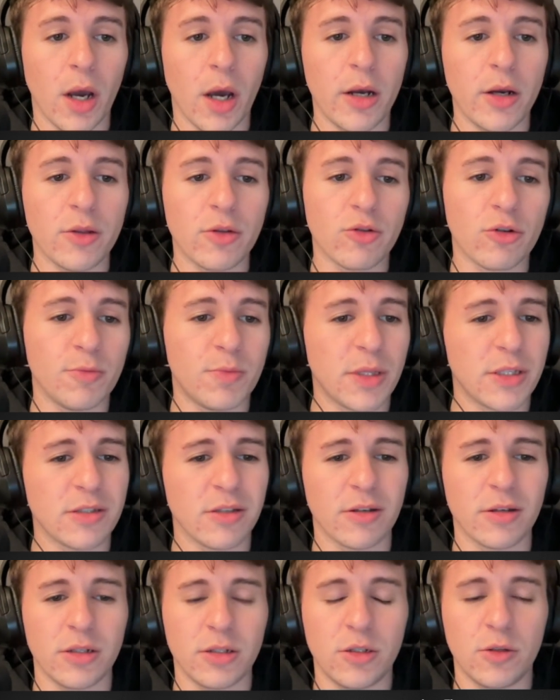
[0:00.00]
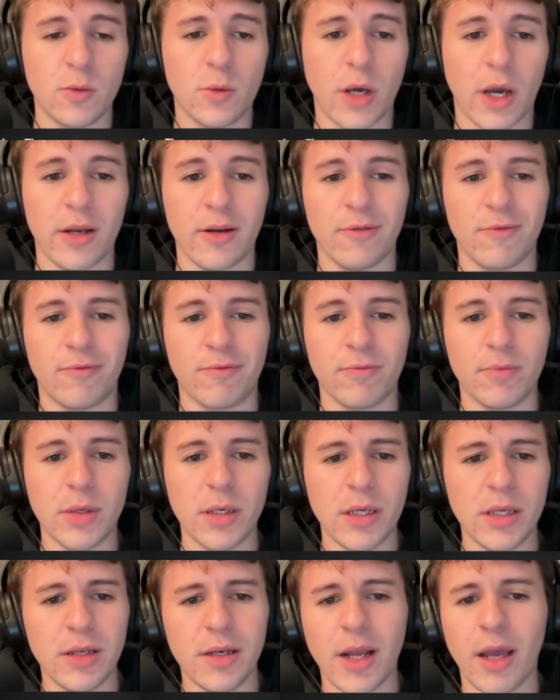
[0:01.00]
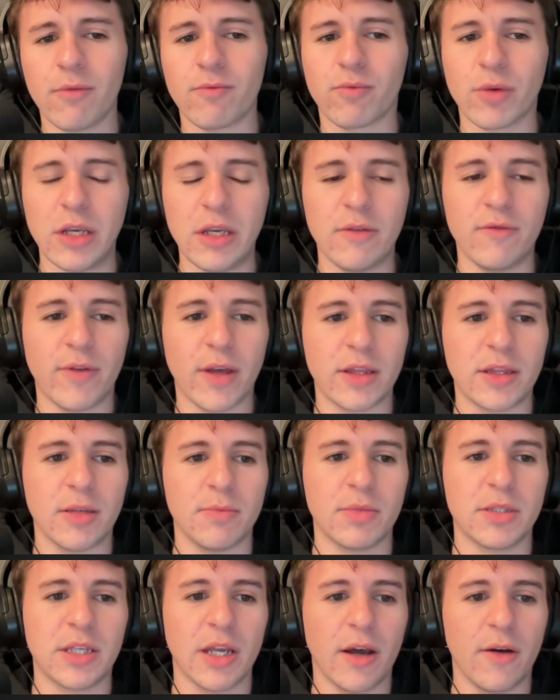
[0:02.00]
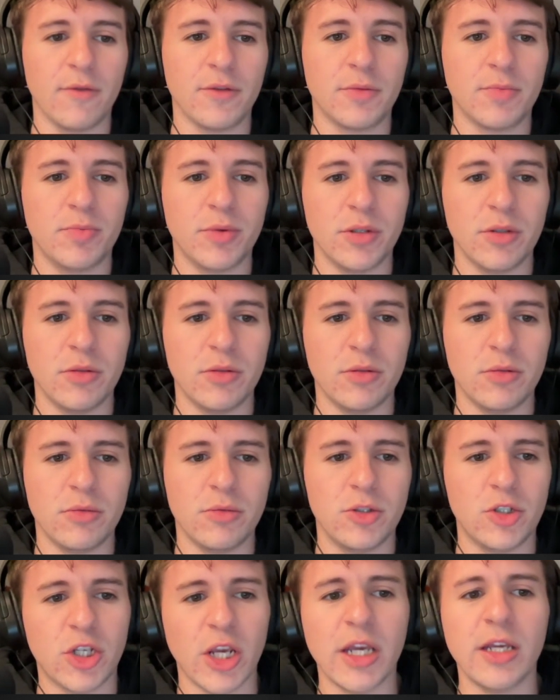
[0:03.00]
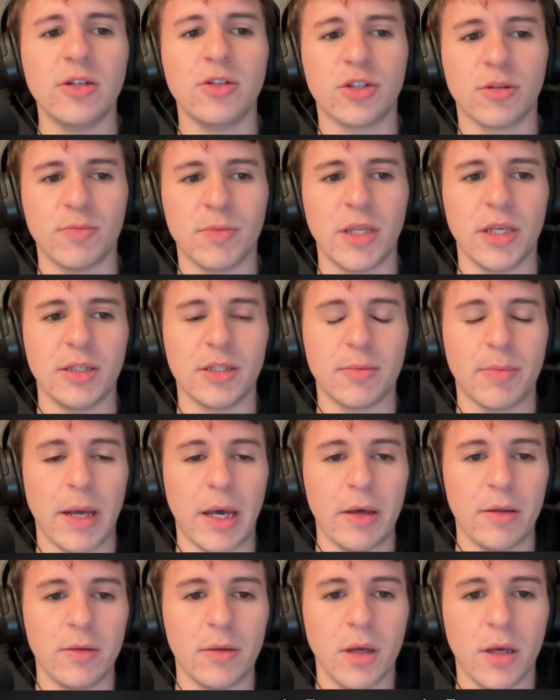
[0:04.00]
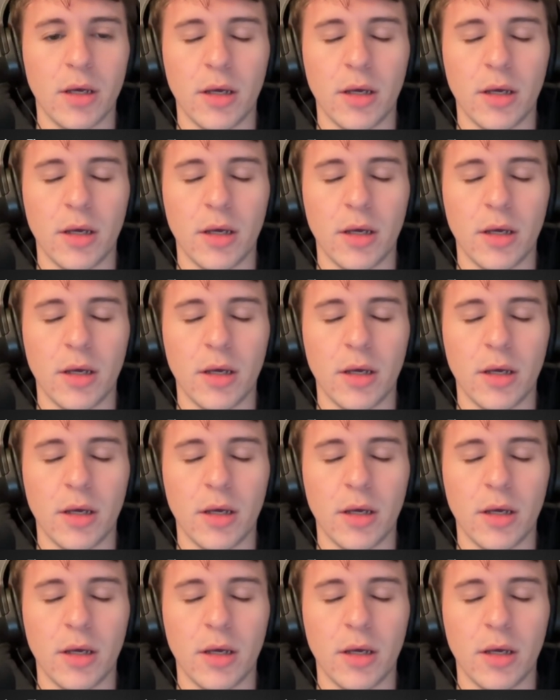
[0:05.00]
Another group that's looking to kind of not reinvent themselves, but change some things about